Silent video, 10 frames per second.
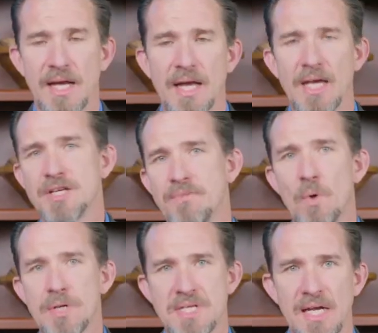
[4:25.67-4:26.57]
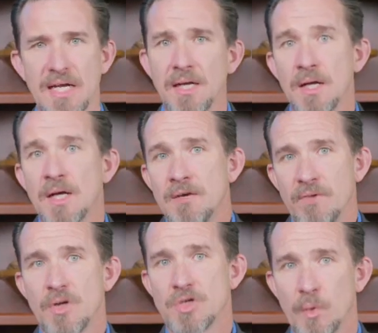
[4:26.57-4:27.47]
Kings 14,
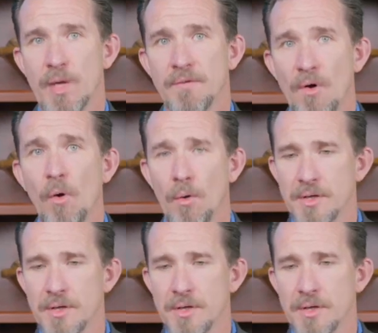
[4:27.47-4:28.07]
verse 24.